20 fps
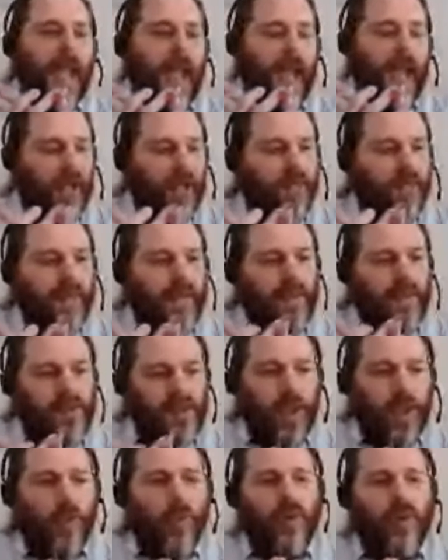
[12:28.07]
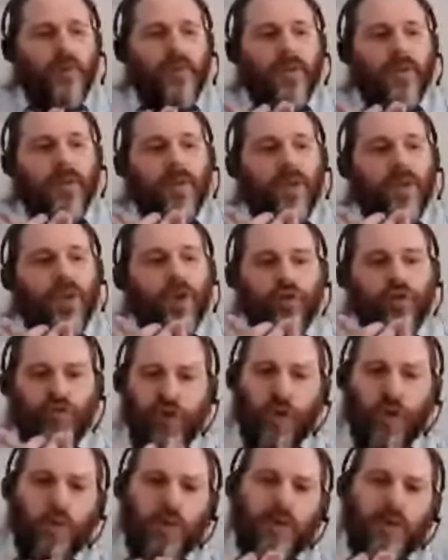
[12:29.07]
And I think so often the
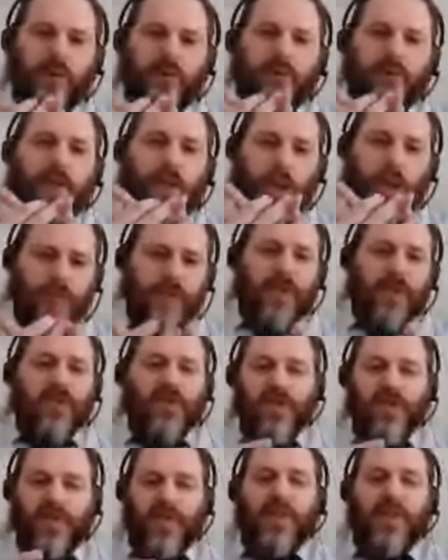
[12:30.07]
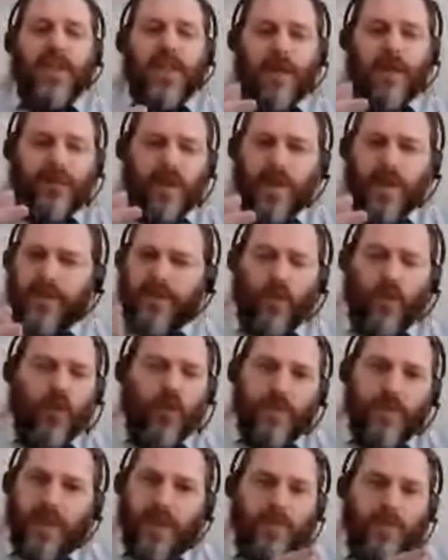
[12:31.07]
role of governance, and certainly governance
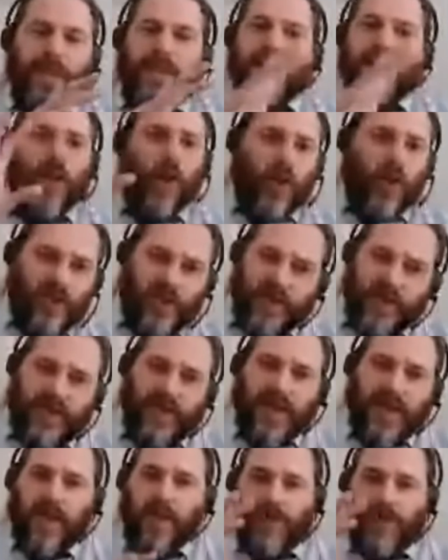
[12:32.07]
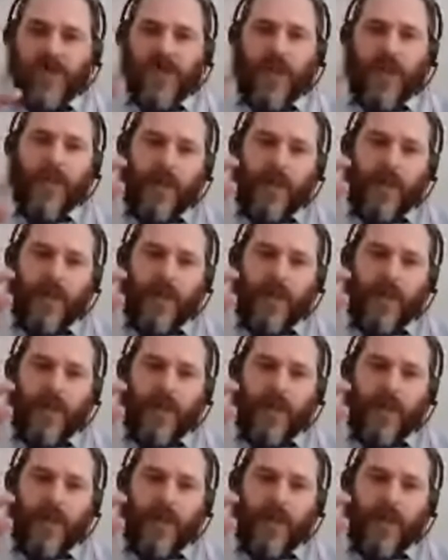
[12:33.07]
forums, had been lost in that concept,